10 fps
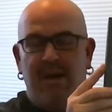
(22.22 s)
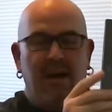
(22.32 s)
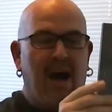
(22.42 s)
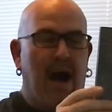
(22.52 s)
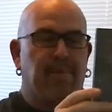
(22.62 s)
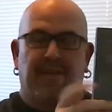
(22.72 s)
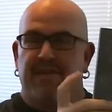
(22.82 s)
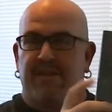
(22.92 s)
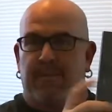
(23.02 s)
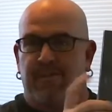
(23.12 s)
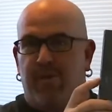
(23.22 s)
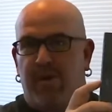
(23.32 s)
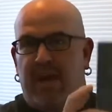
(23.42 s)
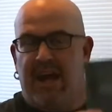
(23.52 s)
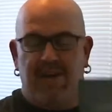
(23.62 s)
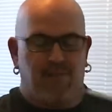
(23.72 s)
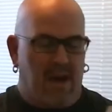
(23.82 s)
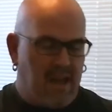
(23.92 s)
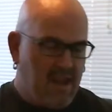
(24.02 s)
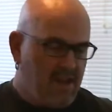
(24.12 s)
I picked this up this morning at
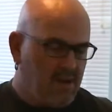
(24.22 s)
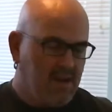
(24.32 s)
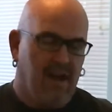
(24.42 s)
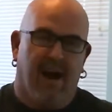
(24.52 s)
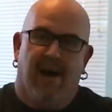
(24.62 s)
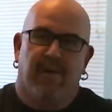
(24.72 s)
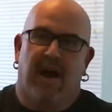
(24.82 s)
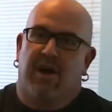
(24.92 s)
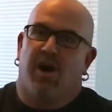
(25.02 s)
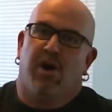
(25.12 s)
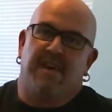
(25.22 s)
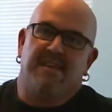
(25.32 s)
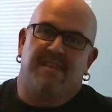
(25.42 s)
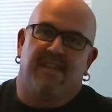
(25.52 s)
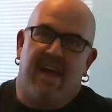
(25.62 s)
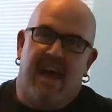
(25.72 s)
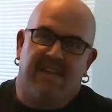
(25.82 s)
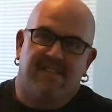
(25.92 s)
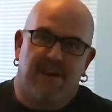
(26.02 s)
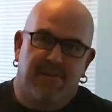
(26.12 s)
FYE. When I called, they said they had
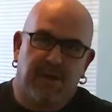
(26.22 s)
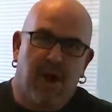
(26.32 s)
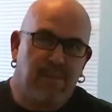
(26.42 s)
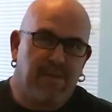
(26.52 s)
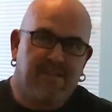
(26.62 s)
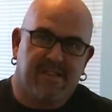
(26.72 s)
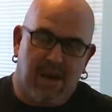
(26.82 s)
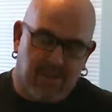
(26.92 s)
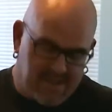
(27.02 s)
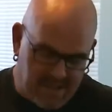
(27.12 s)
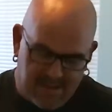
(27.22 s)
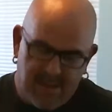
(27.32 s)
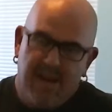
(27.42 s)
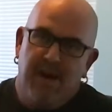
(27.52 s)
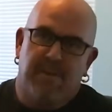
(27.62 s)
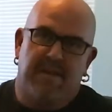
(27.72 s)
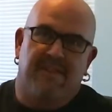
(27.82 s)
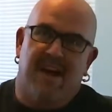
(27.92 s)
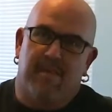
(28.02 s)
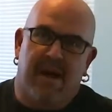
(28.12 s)
7 copies, and that was it. By the
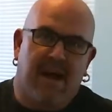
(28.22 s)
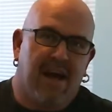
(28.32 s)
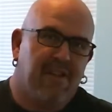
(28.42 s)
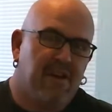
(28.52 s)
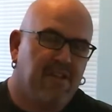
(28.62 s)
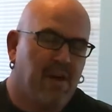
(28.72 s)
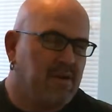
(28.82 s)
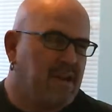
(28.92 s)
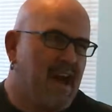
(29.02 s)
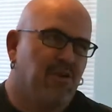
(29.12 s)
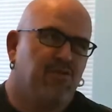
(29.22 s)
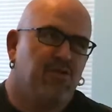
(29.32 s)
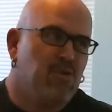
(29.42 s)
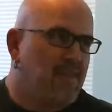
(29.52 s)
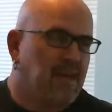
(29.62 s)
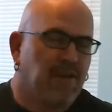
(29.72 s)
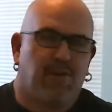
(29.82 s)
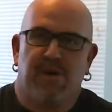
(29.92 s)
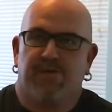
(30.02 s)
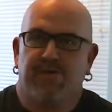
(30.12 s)
time I got there, they were down to, I think,
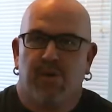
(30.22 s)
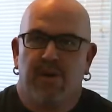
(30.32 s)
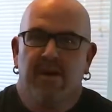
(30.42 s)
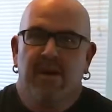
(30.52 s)
3 or 4.